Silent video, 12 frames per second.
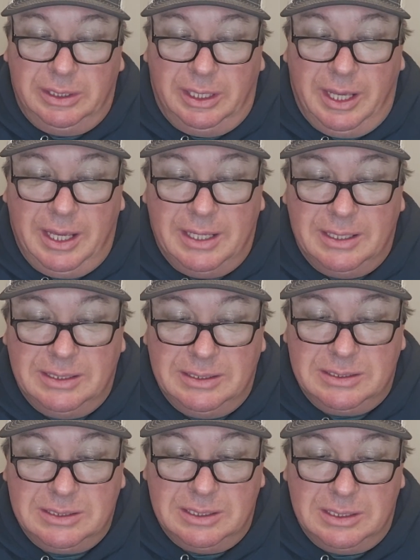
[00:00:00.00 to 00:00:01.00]
and
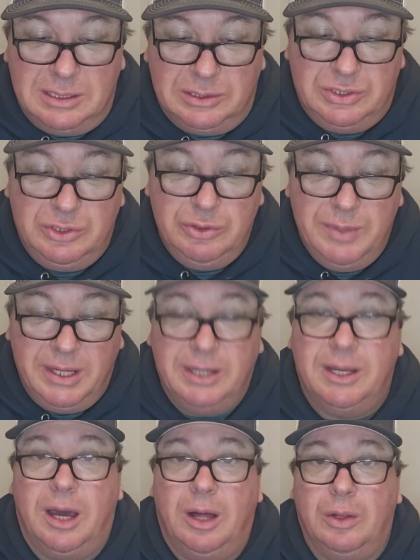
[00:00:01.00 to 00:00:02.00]
$2
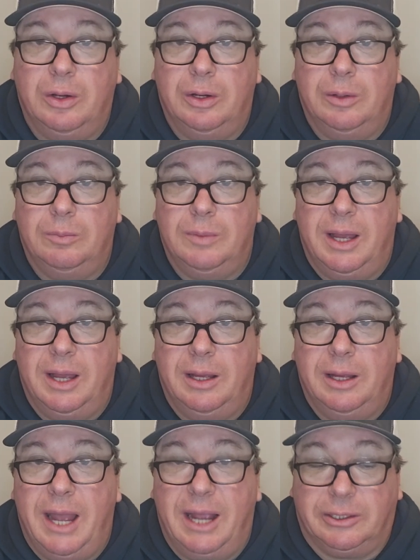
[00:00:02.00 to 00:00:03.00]
million
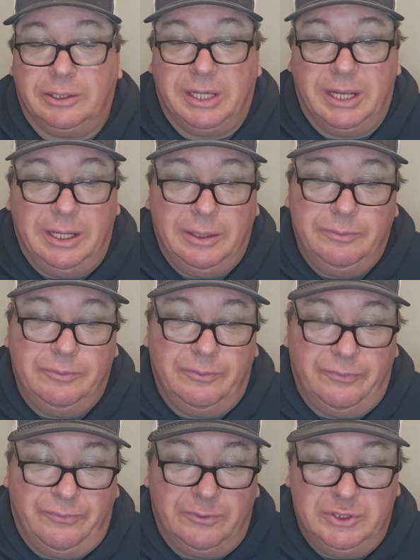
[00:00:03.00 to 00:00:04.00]
aggregate
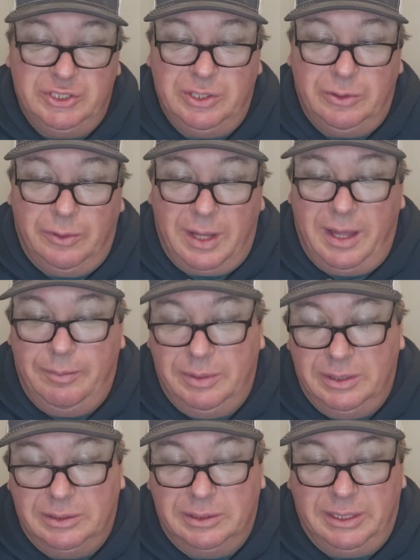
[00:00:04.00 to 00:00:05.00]
for general
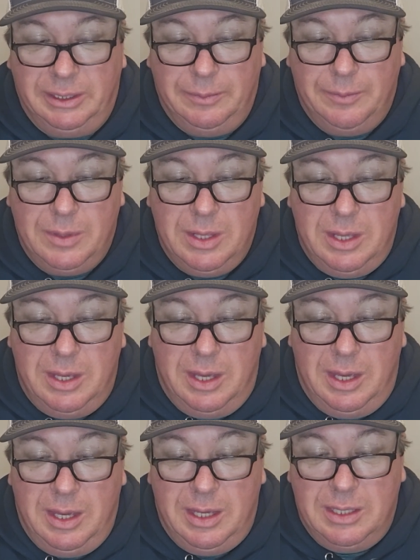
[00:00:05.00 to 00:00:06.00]
liability,
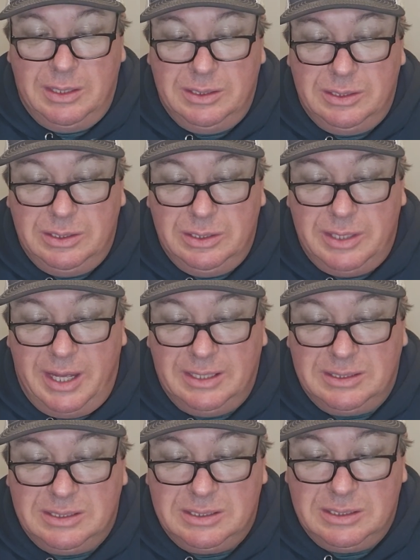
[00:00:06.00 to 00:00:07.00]
and
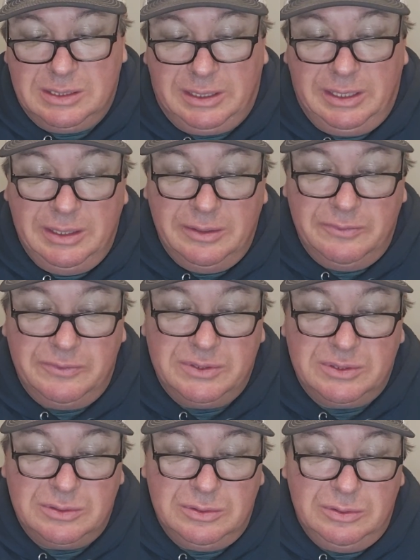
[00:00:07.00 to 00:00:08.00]
that
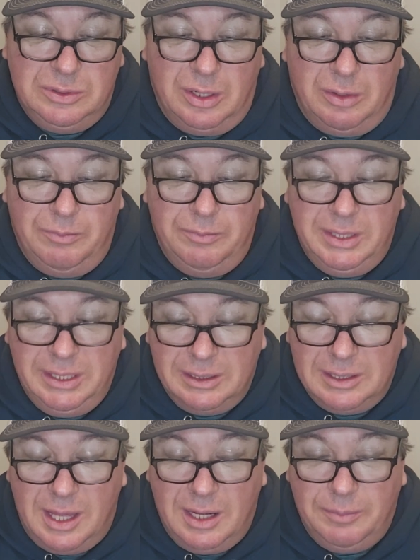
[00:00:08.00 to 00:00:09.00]
gives me a
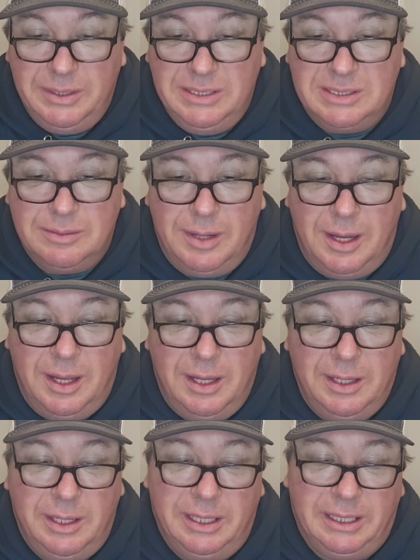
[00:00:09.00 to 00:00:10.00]
lot of peace of
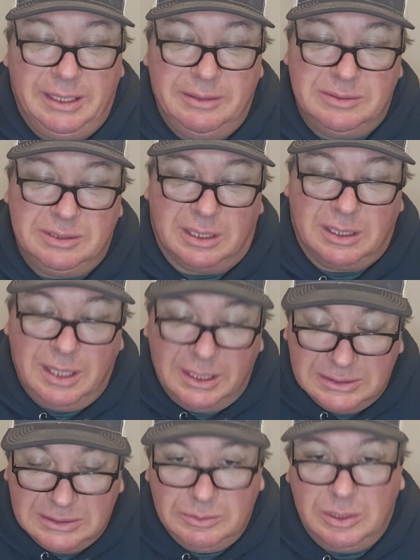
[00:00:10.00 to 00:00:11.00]
mind. It gives the
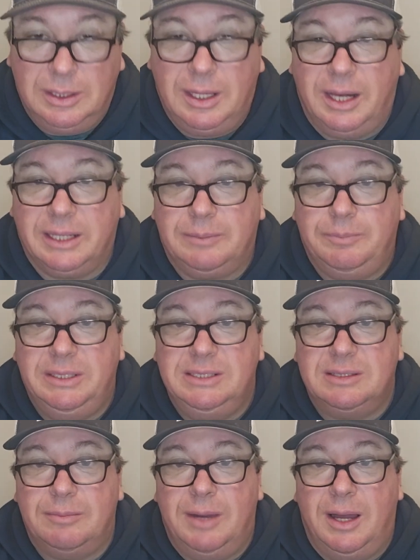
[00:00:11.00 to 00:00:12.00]
customer a lot of peace
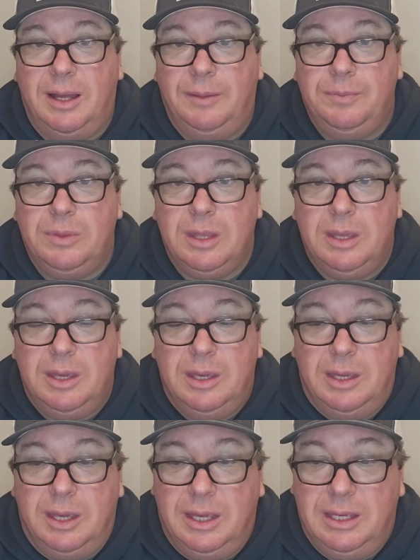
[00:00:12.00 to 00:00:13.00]
of mind,
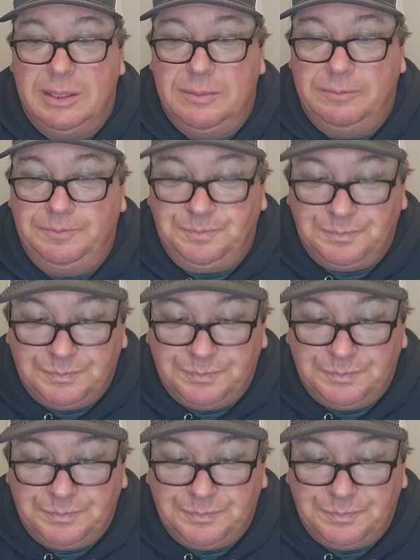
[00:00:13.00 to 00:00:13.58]
and